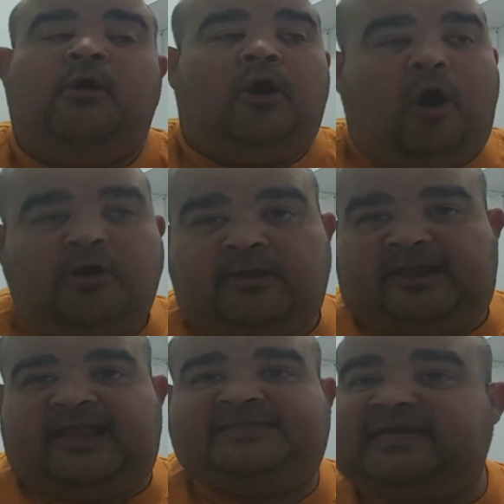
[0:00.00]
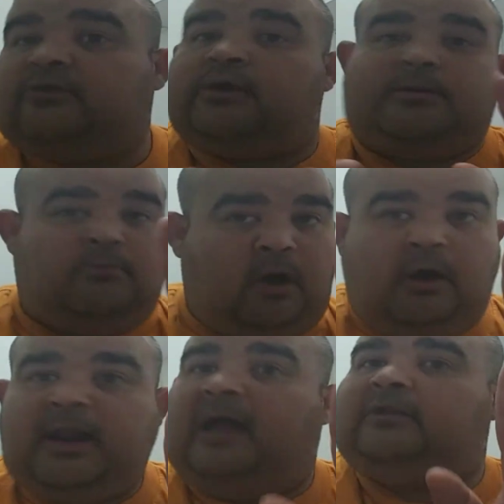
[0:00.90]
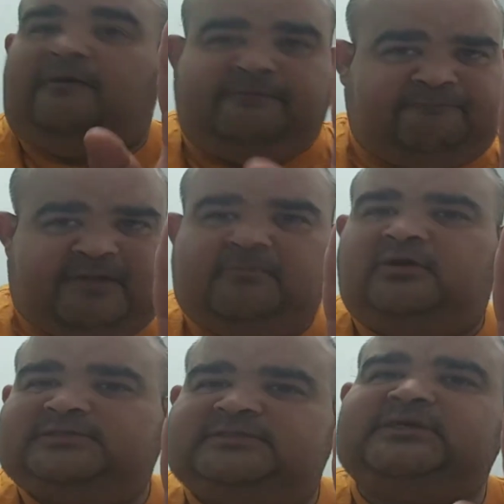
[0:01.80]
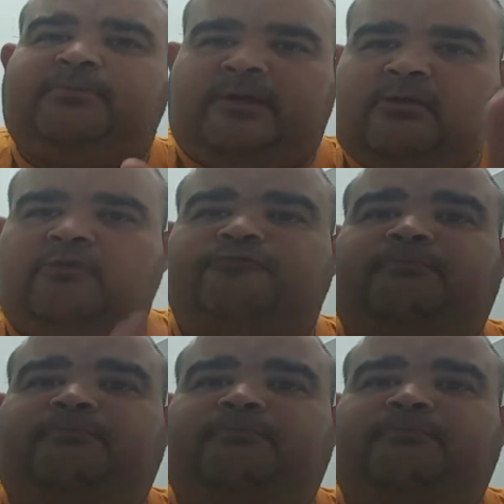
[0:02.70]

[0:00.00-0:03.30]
all you ladies, hey, don't get me wrong. I love the female superheroes,